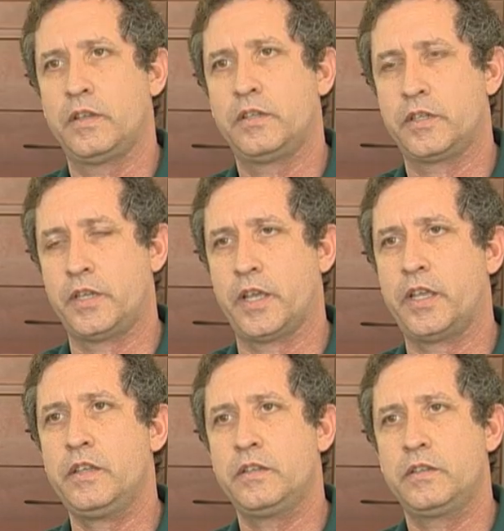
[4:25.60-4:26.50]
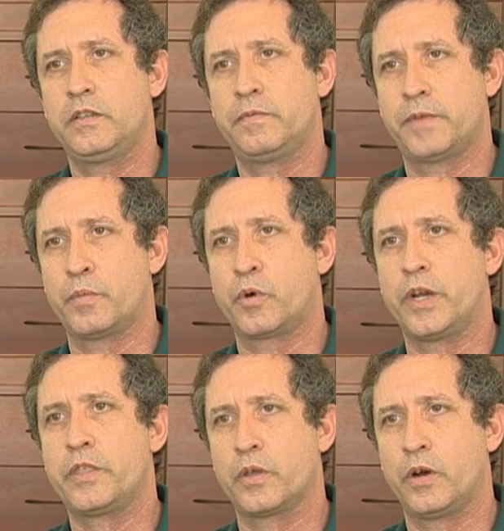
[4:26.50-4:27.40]
Today,
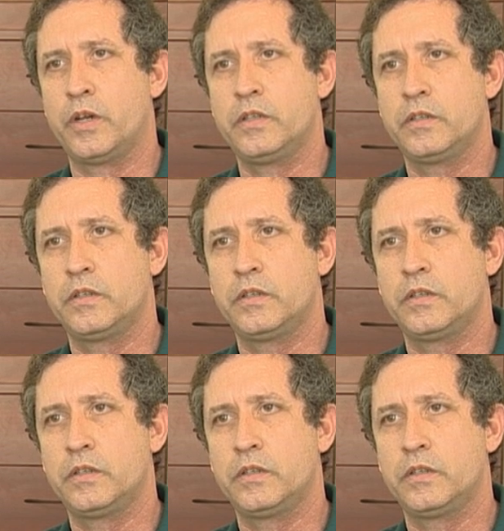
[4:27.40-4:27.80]
February 3rd,